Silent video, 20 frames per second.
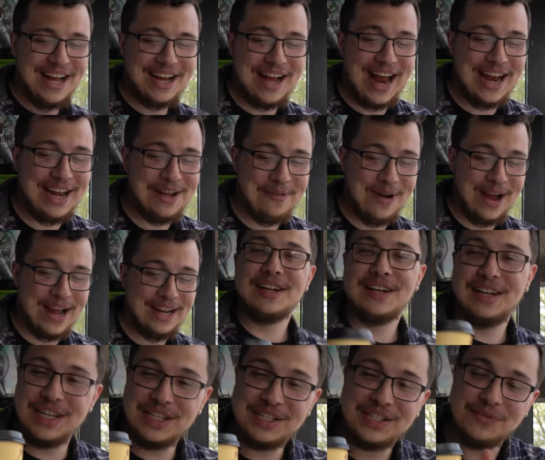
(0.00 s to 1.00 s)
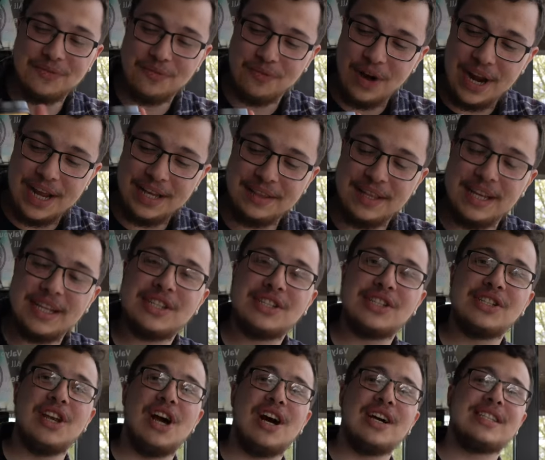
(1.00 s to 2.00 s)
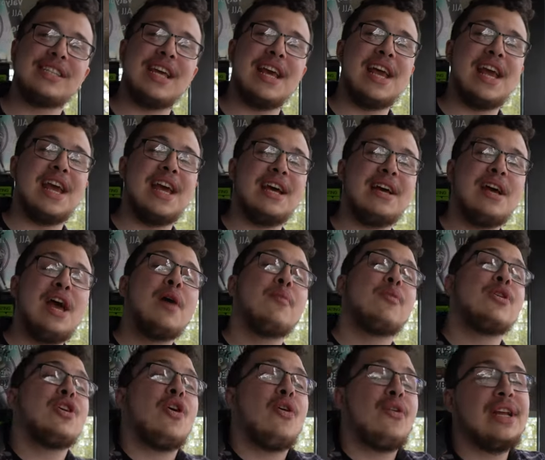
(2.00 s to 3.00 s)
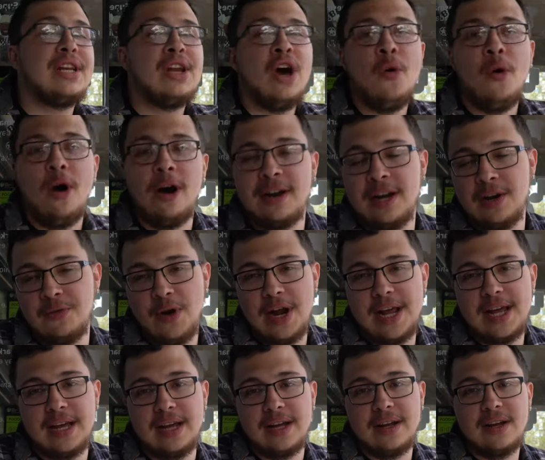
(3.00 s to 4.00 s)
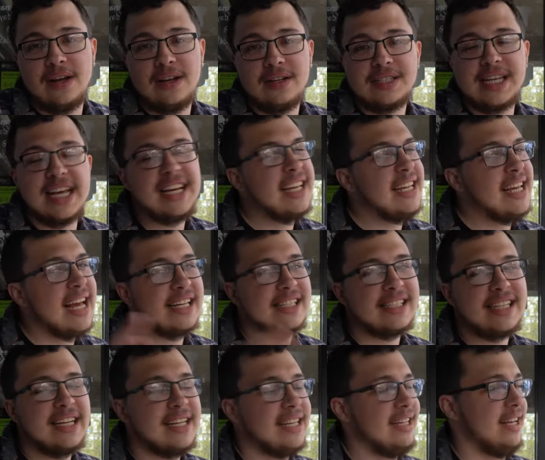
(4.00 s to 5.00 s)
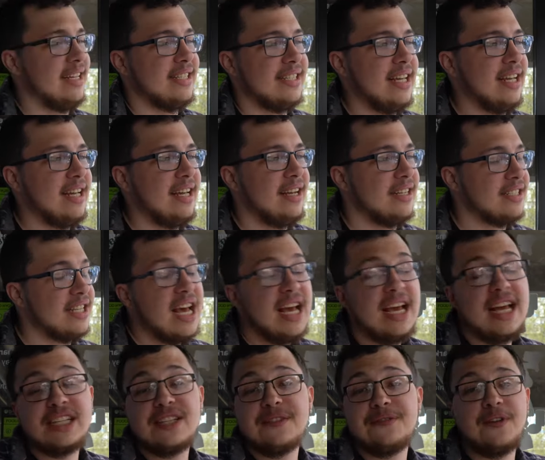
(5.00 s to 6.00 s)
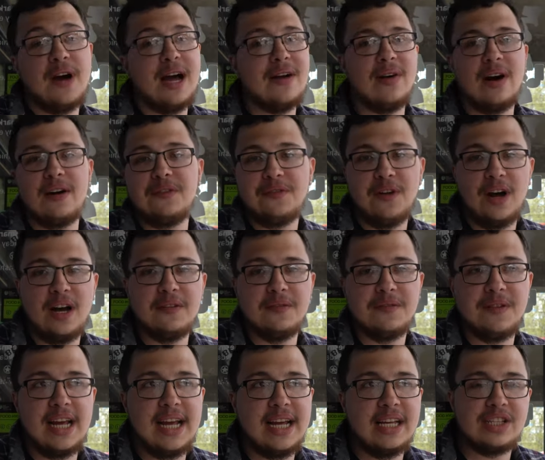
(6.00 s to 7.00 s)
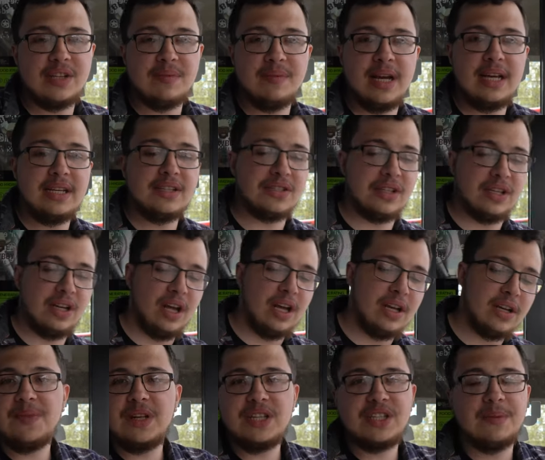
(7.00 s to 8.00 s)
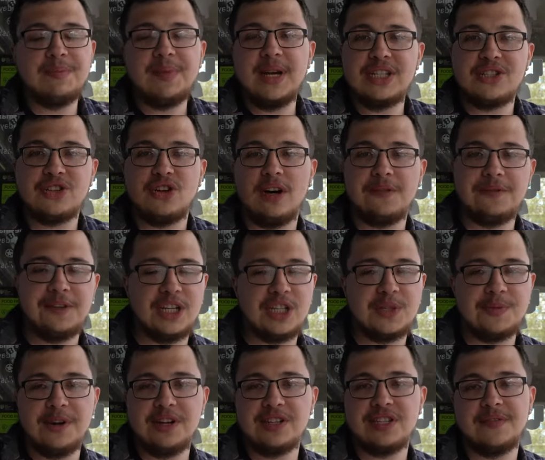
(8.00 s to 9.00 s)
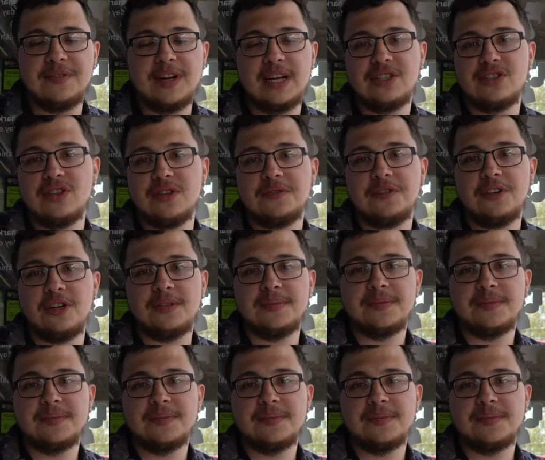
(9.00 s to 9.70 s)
Anyway, let's rate this latte here. We already know what I'm gonna rate it. Take a guess. It's a 5 out of 5. It is amazing. Like, this is the best coffee experience I've had so far.